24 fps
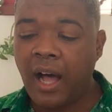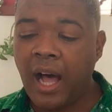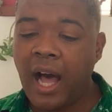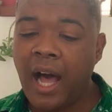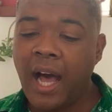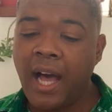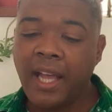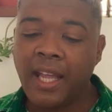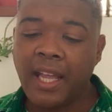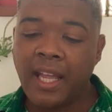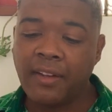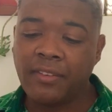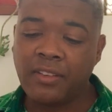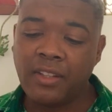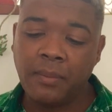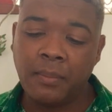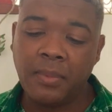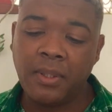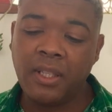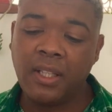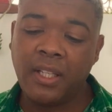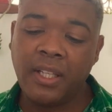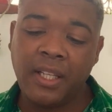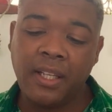I have to
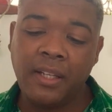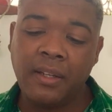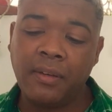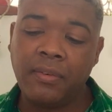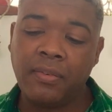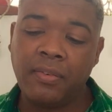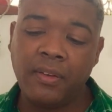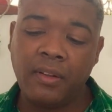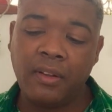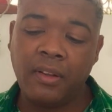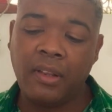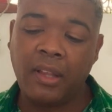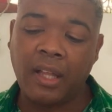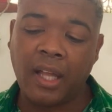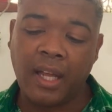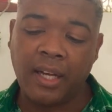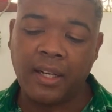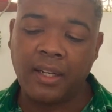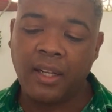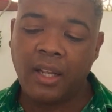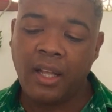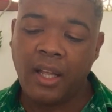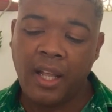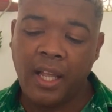believe
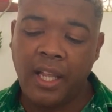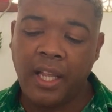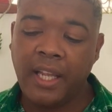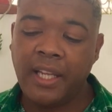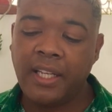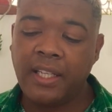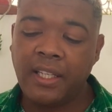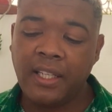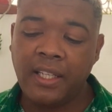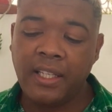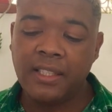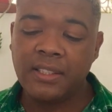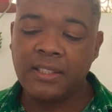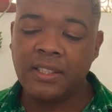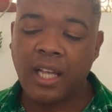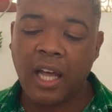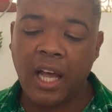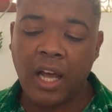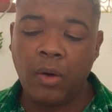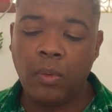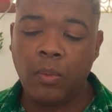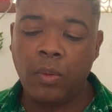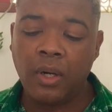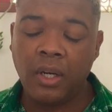that it is
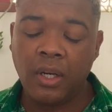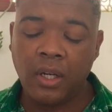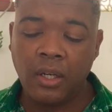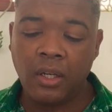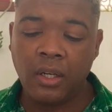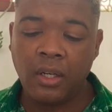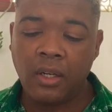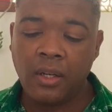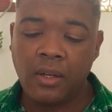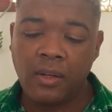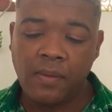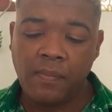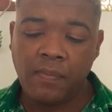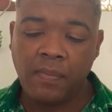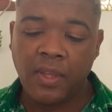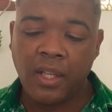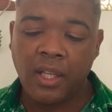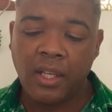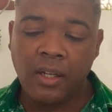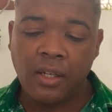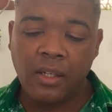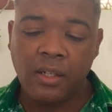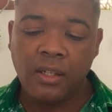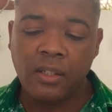our
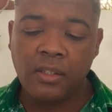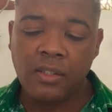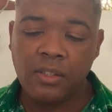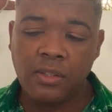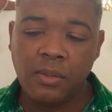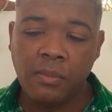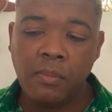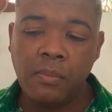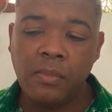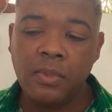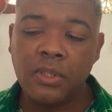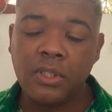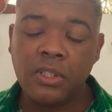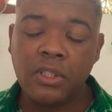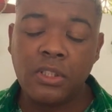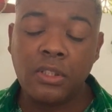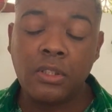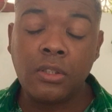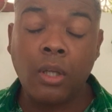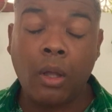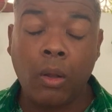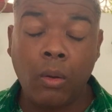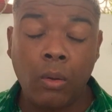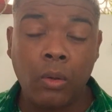
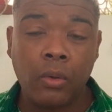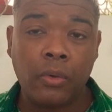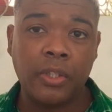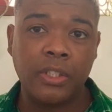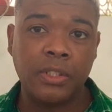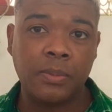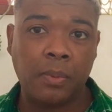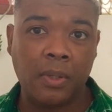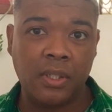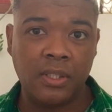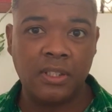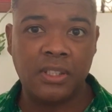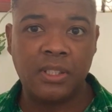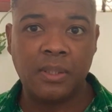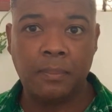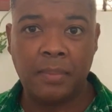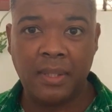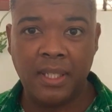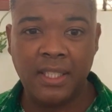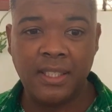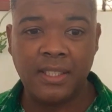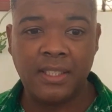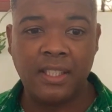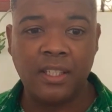sole
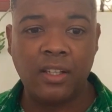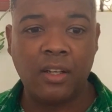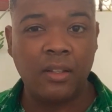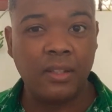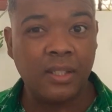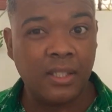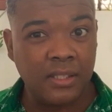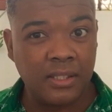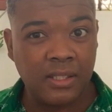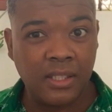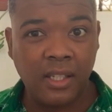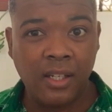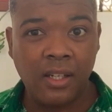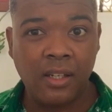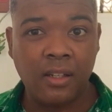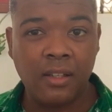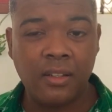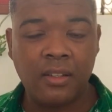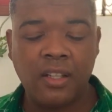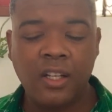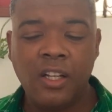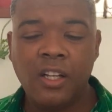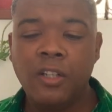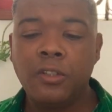responsibility on this
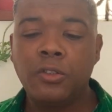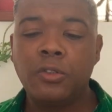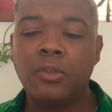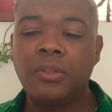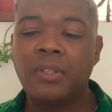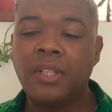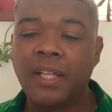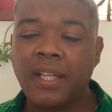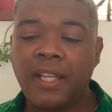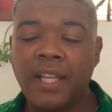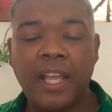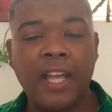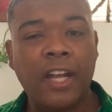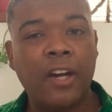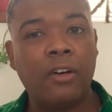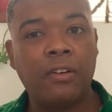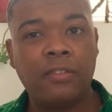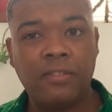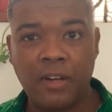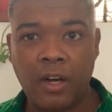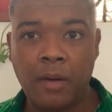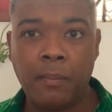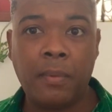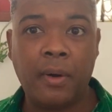earth to take care
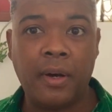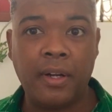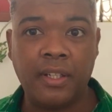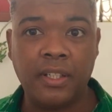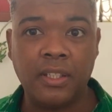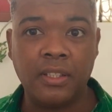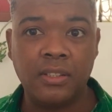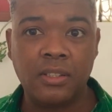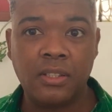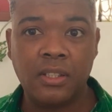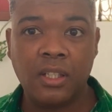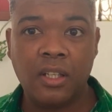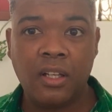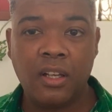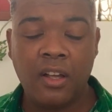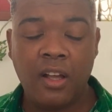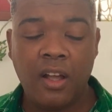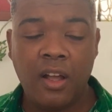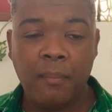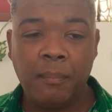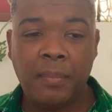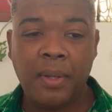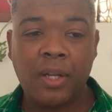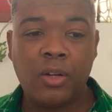of our bodies,
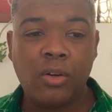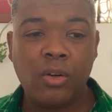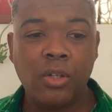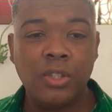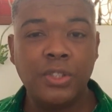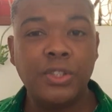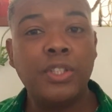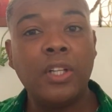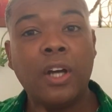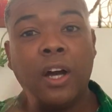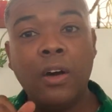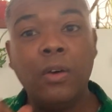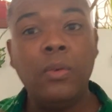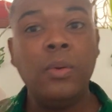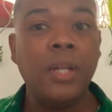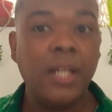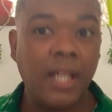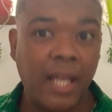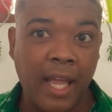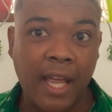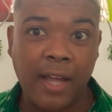because you only